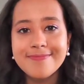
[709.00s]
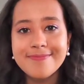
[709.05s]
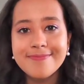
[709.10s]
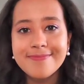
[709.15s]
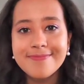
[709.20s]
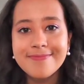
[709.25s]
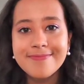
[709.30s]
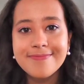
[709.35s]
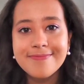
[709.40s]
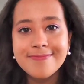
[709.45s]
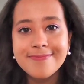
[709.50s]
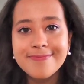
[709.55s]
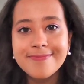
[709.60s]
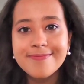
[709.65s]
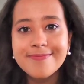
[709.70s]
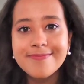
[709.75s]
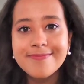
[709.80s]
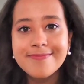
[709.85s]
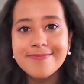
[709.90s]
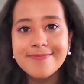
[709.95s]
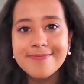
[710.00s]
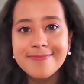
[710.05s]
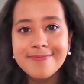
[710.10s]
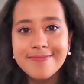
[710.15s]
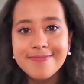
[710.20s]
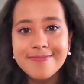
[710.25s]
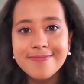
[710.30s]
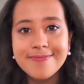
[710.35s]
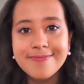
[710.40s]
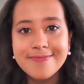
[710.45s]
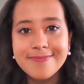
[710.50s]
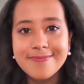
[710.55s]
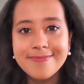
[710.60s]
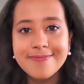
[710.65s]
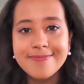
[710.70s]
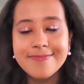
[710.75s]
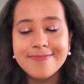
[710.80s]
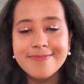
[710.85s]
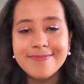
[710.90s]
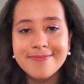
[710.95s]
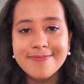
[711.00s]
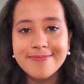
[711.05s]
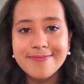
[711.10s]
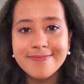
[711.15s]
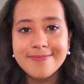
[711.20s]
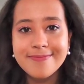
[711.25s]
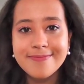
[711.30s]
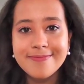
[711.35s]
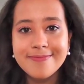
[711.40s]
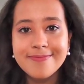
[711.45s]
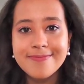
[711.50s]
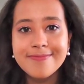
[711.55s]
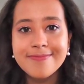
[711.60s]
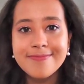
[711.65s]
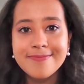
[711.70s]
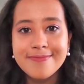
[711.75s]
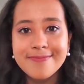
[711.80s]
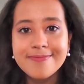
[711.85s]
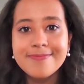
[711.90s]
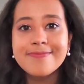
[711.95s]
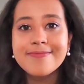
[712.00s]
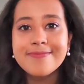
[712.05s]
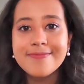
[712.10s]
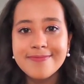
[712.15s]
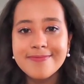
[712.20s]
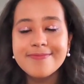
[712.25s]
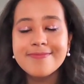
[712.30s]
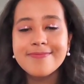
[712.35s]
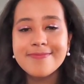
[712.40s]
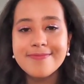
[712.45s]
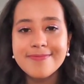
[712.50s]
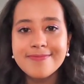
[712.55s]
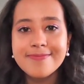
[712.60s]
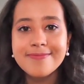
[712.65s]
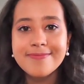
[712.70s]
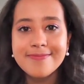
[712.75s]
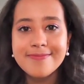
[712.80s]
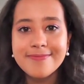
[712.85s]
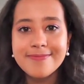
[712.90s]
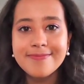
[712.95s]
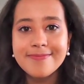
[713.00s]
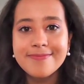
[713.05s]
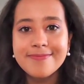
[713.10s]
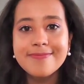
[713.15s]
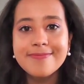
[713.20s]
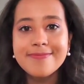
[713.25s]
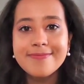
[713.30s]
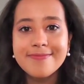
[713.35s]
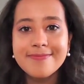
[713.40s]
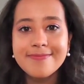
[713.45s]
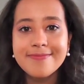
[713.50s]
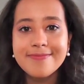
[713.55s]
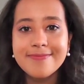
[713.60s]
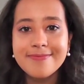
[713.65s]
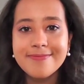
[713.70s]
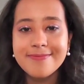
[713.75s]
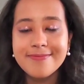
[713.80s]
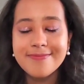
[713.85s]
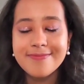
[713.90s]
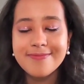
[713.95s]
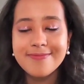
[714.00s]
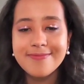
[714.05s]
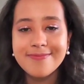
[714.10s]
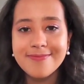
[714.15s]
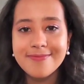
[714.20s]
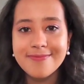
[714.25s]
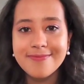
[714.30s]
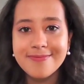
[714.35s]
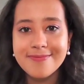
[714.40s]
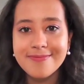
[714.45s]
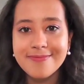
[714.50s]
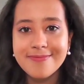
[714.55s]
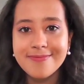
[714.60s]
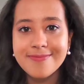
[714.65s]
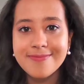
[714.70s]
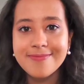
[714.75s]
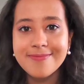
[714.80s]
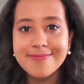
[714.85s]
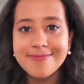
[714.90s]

(not speaking)